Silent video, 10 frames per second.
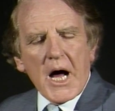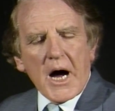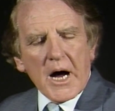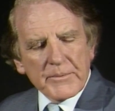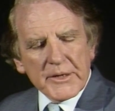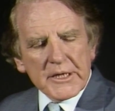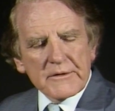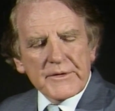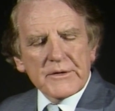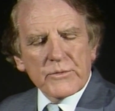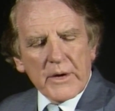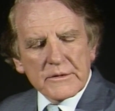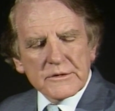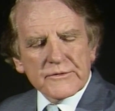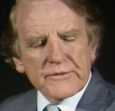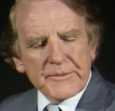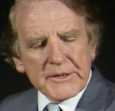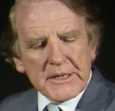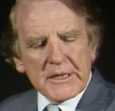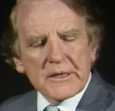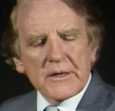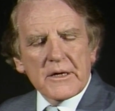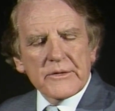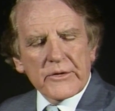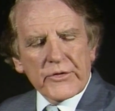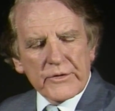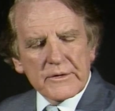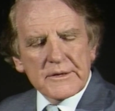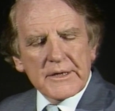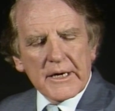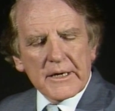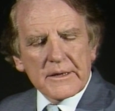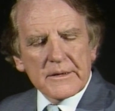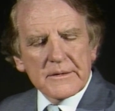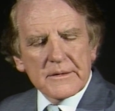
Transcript: I believe he rose from the dead on the third day.